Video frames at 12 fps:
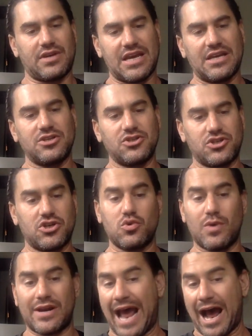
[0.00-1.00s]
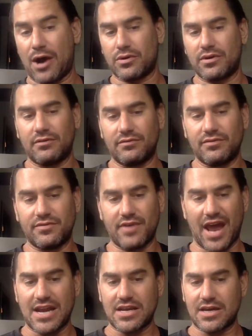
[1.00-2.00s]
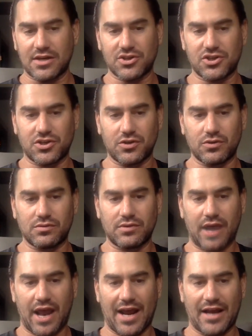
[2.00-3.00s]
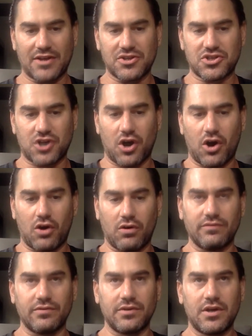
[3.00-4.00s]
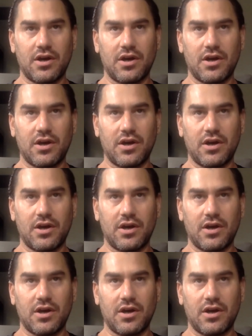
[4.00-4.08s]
into and out of any issue and solve